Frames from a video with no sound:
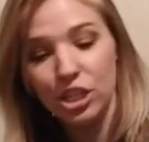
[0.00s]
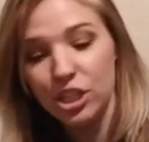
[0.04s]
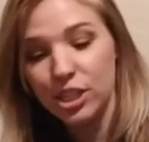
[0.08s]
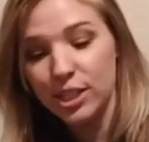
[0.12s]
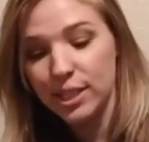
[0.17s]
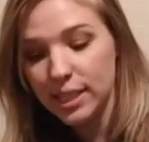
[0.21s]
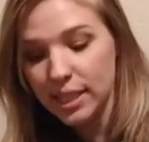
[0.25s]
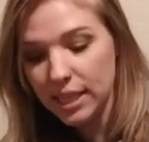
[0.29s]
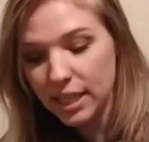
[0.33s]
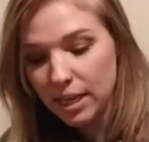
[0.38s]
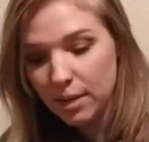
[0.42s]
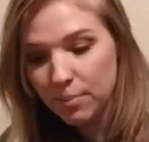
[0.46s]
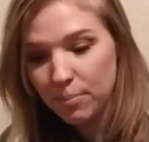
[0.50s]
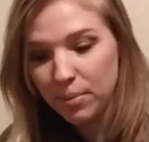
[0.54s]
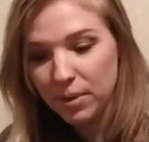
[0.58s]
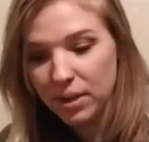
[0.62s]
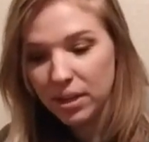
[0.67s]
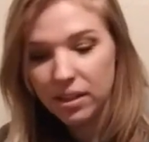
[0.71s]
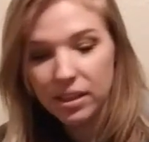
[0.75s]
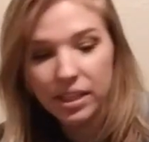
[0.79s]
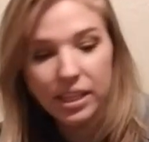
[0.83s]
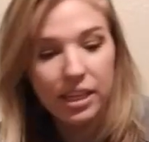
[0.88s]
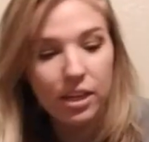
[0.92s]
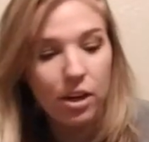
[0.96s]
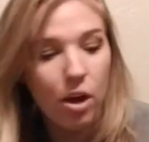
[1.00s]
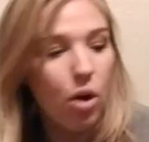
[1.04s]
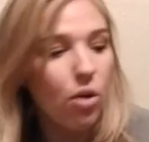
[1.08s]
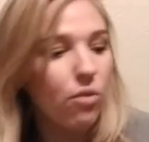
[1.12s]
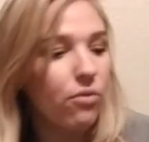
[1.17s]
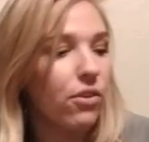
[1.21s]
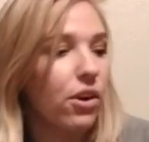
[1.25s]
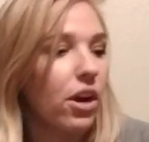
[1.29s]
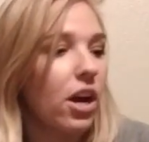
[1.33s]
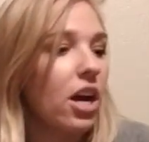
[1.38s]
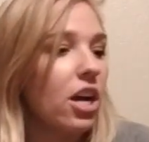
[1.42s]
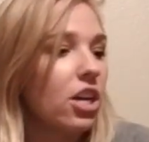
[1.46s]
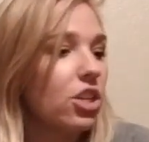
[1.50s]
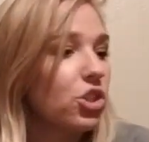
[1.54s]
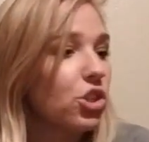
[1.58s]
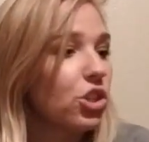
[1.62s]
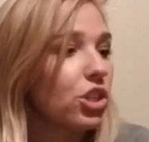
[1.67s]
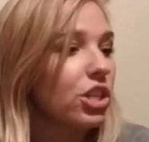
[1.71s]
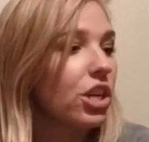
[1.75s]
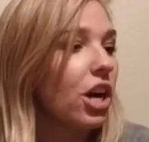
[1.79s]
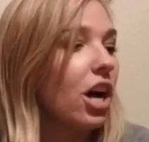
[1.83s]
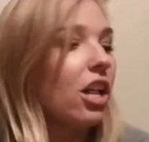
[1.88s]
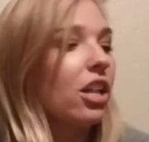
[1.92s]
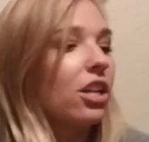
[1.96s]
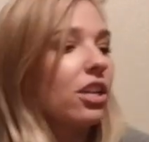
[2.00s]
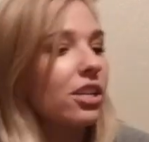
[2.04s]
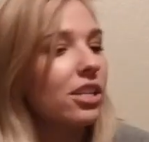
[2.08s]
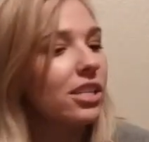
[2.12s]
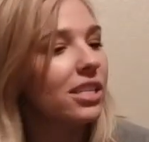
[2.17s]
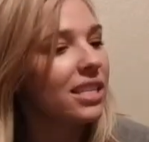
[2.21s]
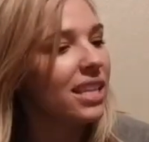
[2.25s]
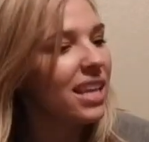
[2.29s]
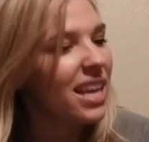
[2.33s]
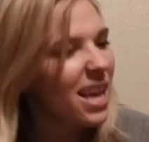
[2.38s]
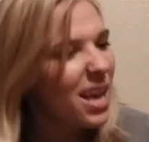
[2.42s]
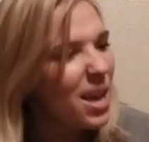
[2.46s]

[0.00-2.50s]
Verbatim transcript: typically over a $100,